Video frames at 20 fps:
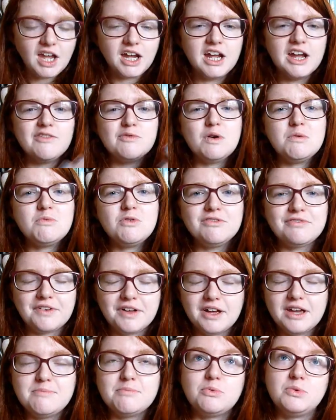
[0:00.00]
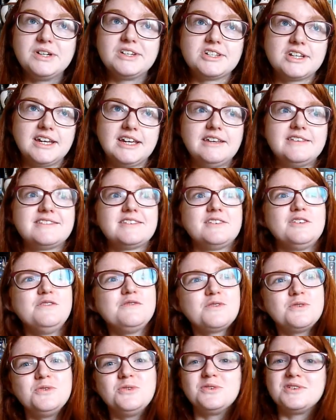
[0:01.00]
I have one more vibe, which is,
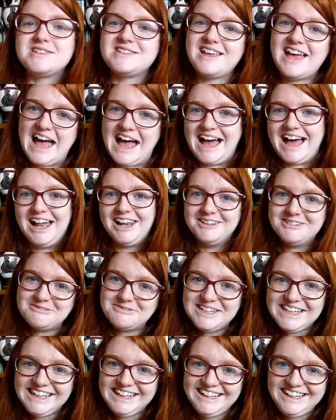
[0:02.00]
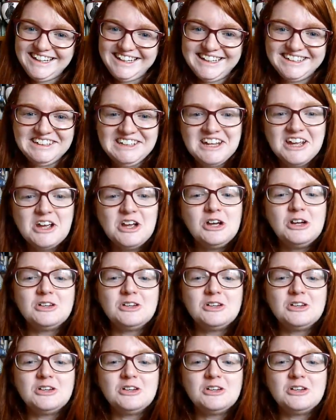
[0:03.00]
of course, Halloween.